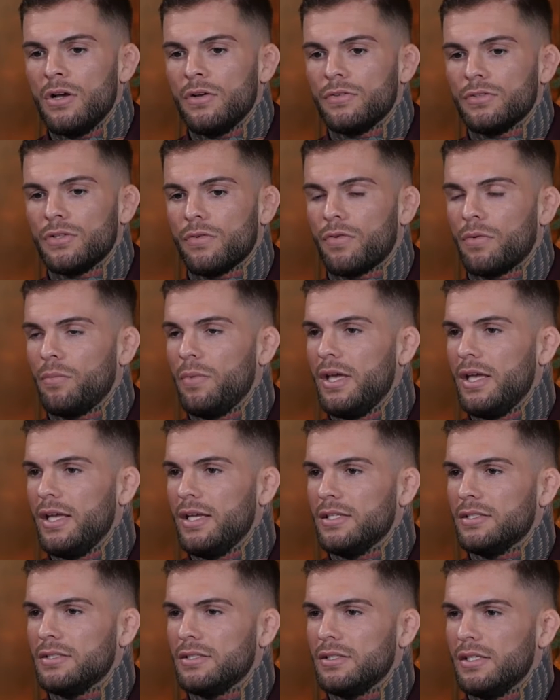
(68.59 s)
So for me,
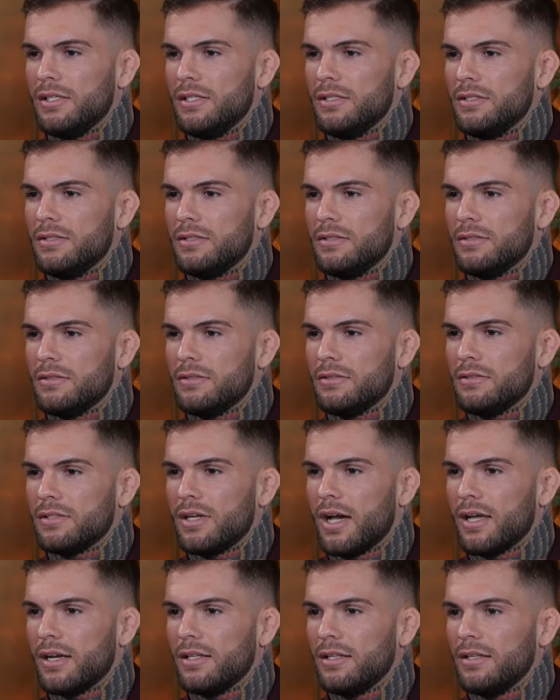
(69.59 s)
he's
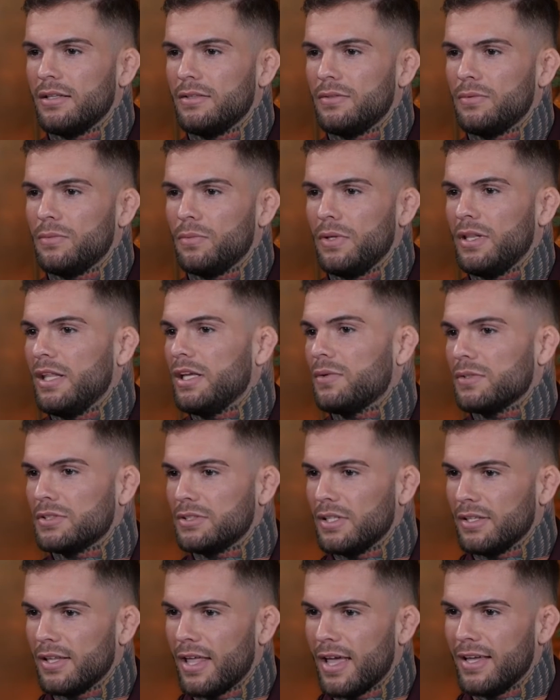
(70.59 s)
kind of
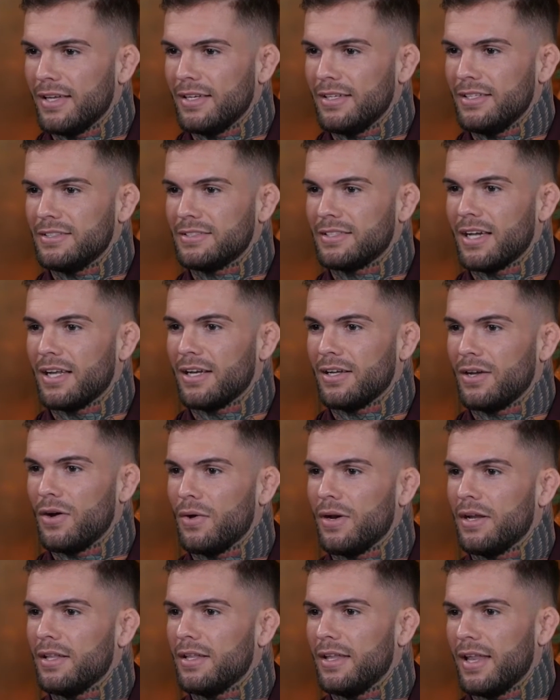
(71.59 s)
relinquishing that. He's kind of
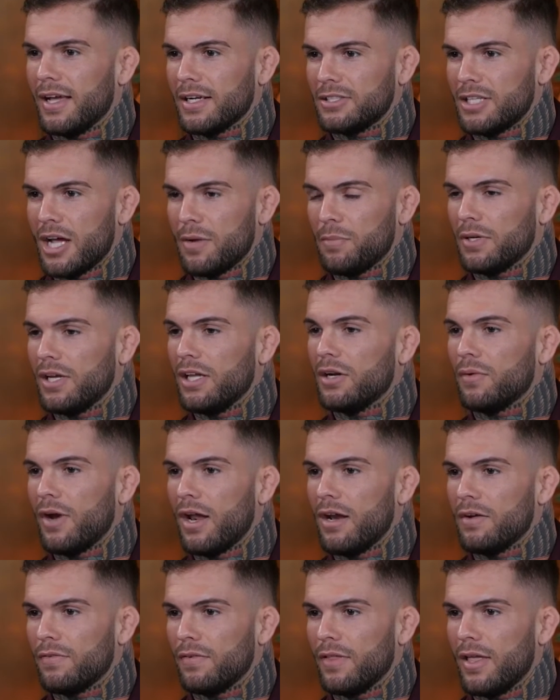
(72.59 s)
going into the next chapter, getting
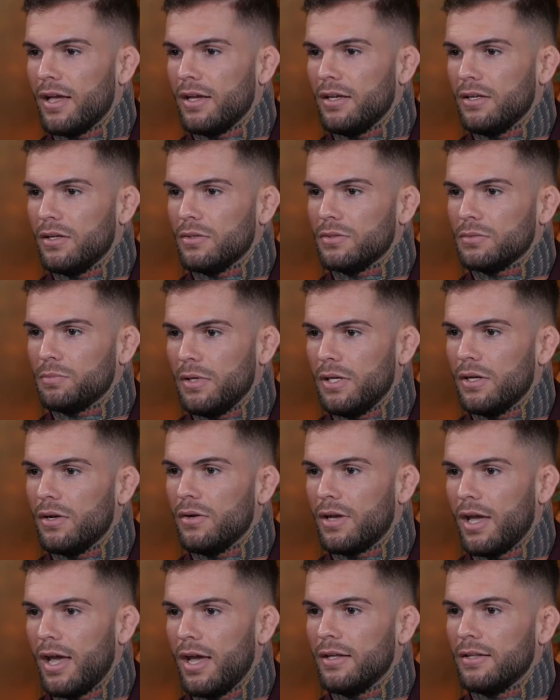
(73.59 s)
ready for that. Being
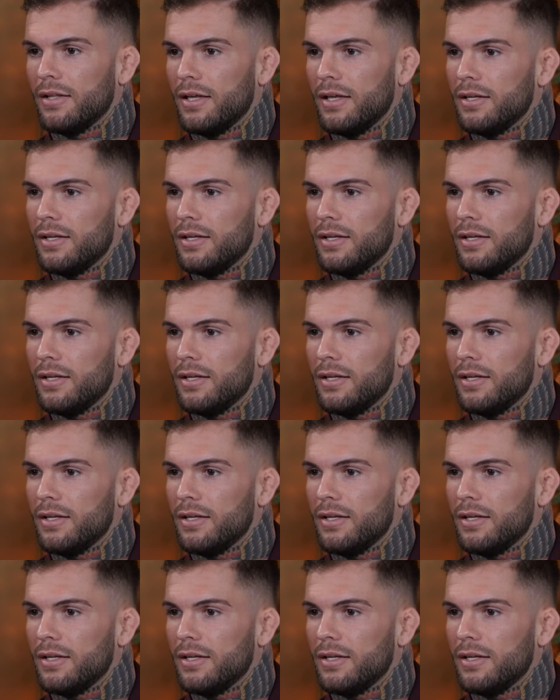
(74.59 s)
okay